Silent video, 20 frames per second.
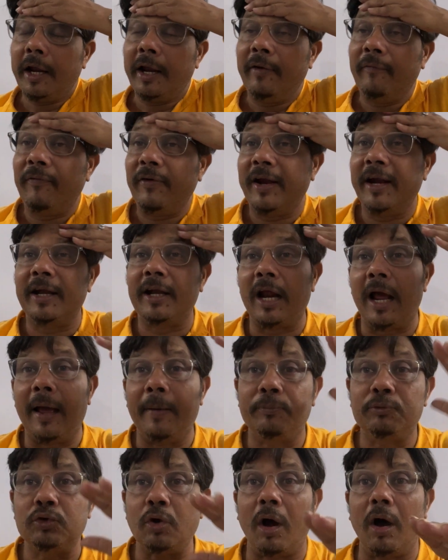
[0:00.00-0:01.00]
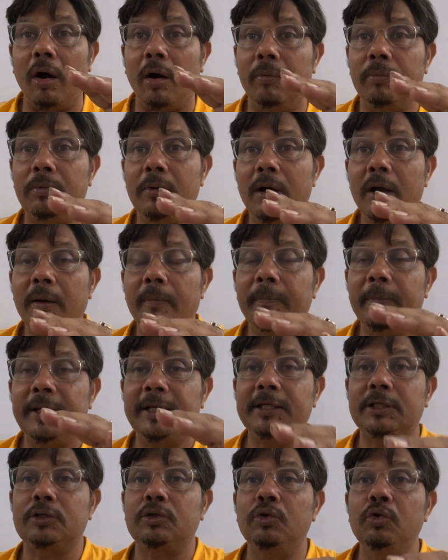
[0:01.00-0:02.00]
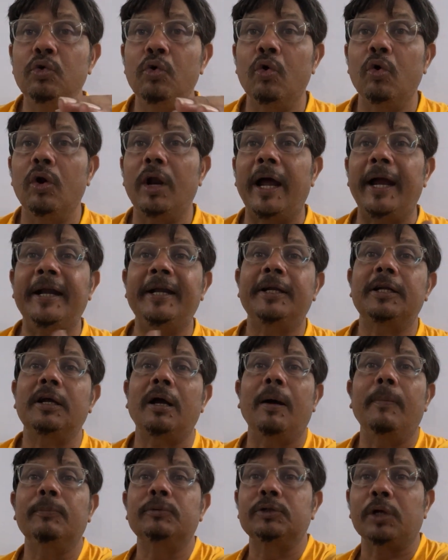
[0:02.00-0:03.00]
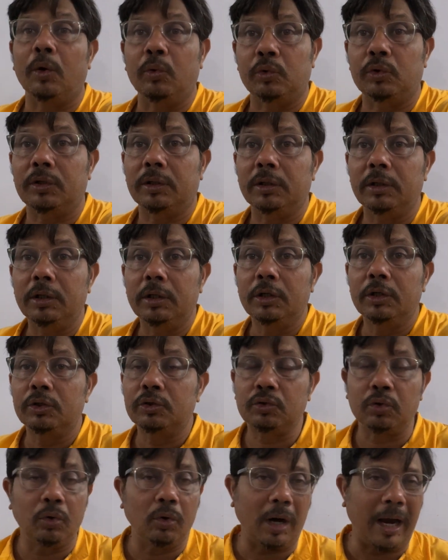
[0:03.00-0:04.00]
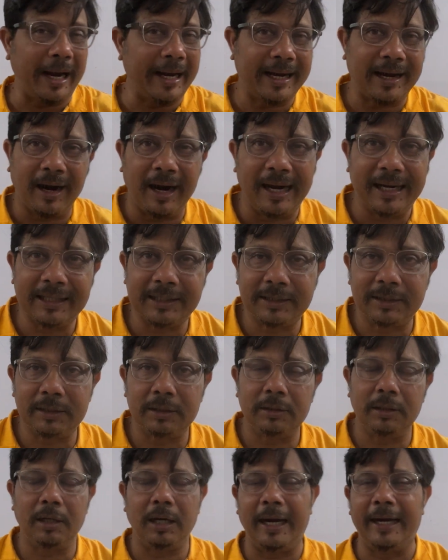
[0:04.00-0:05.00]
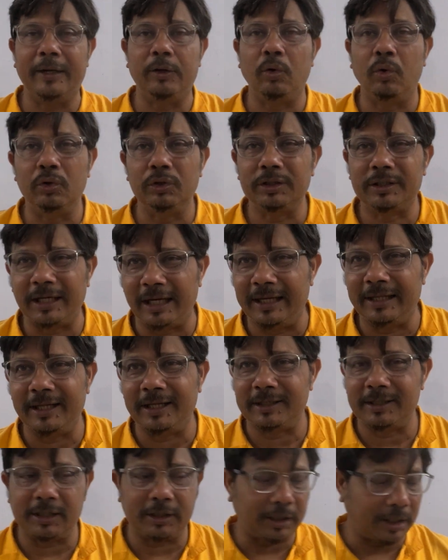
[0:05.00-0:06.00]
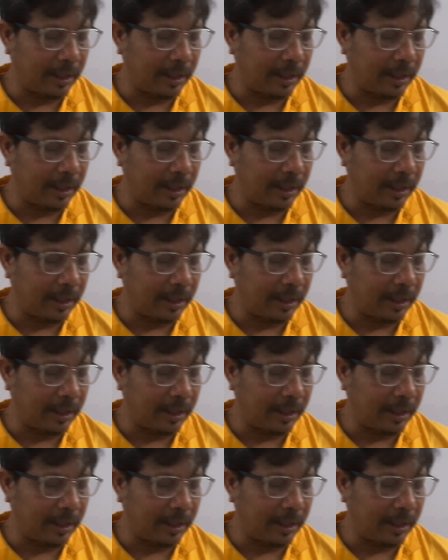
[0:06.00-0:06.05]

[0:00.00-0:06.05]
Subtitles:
if it absorb means no light comes out. So I don't see this as a